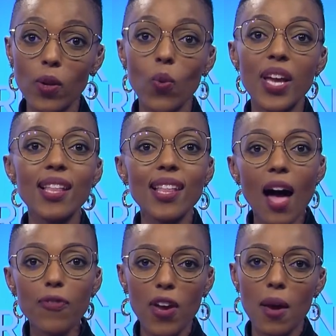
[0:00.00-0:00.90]
We
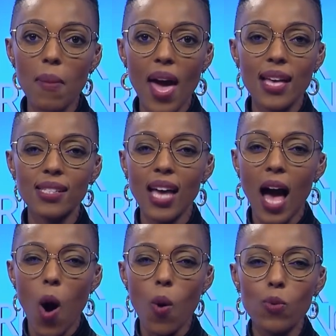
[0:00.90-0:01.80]
love him as
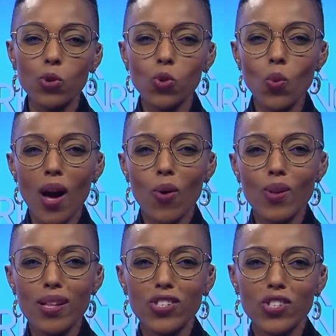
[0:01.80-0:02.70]
our
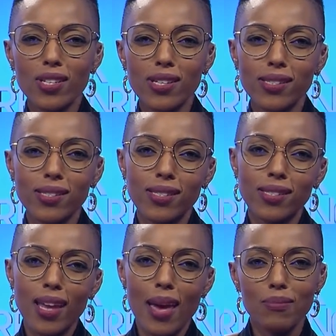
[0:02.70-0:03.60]

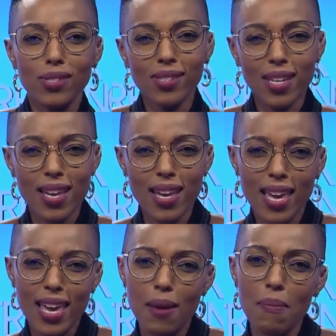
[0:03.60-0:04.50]
Motswakolicious
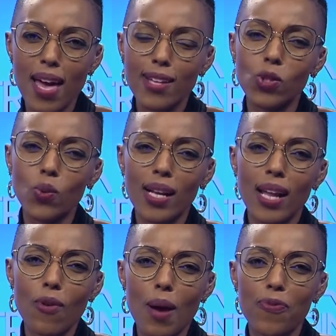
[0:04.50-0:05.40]
MC. He made
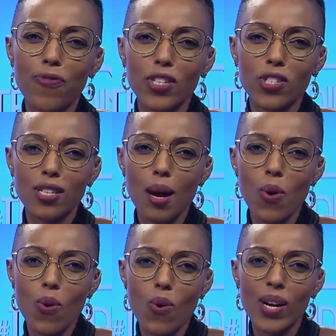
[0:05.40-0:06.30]
Tswana rap
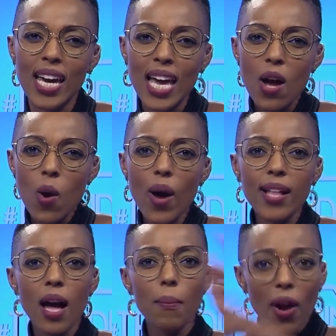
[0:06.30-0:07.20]
fashionable
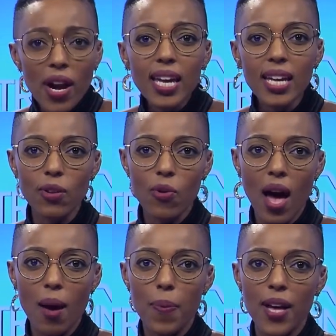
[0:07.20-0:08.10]
when American
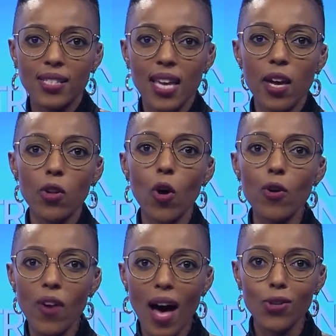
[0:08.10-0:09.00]
rap had taken
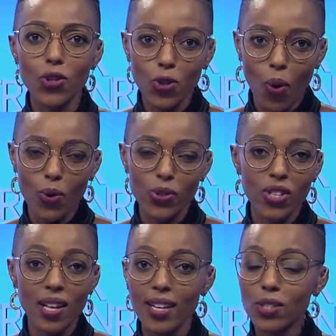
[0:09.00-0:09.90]
over our shores.
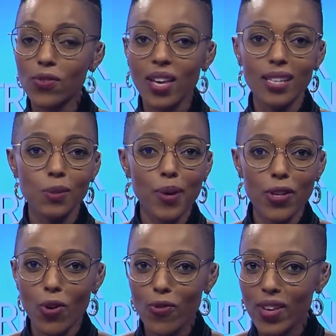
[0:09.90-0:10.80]
The likes of Cassper
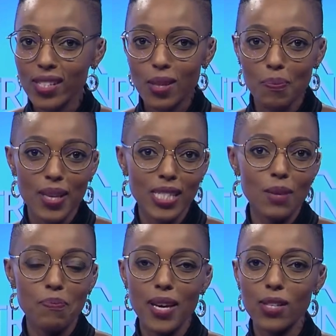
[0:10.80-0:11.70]
Nyovest, The Best,
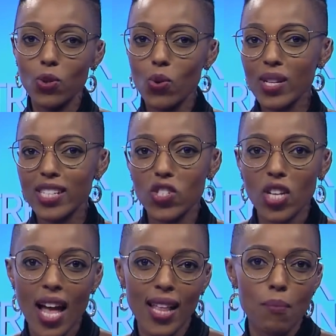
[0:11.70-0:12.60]
The Best, Khuli
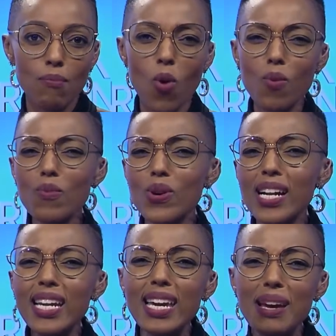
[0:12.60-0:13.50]
Chana,
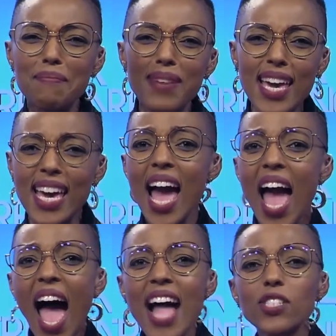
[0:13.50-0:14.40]
Momulimi,
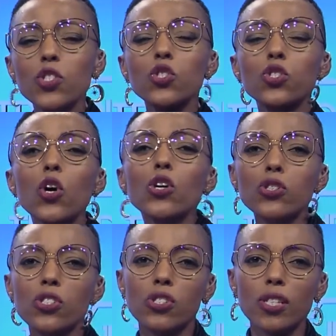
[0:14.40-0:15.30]
and
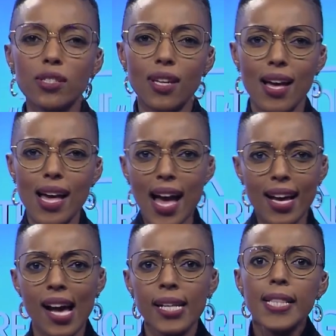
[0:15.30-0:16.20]

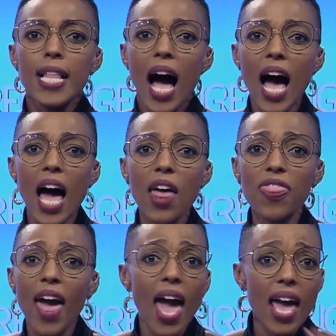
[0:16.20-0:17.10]
Duxinyanga.
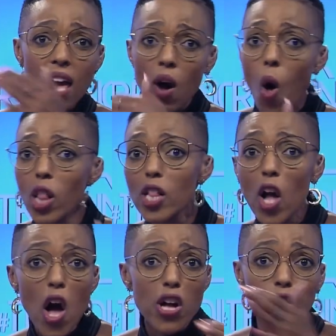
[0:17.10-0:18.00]
Uh, they all
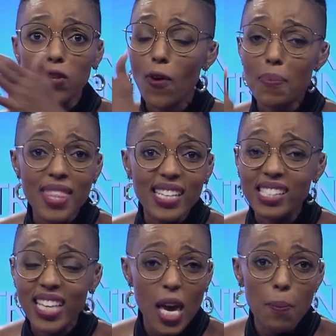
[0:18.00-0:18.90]
learned from
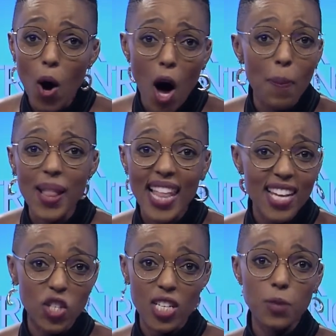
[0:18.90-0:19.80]
this hip-hop
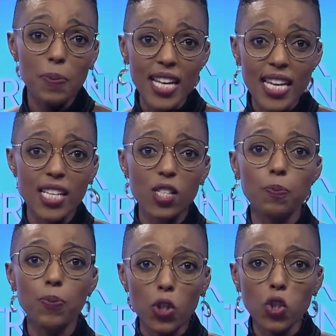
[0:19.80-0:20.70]
legend.
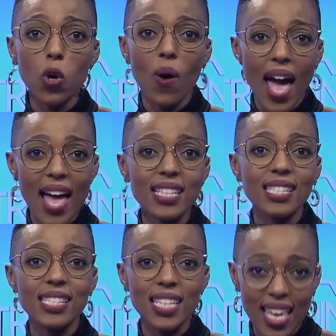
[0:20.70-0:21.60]
Please, put your
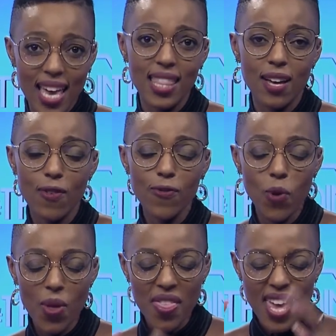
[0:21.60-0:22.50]
hands together
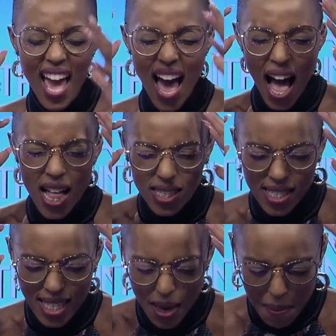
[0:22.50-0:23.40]
for the
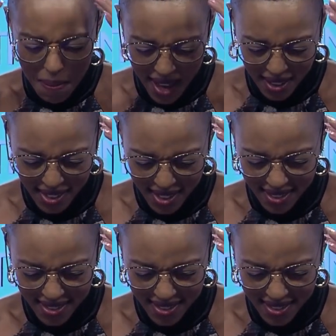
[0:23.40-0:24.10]
ultimate.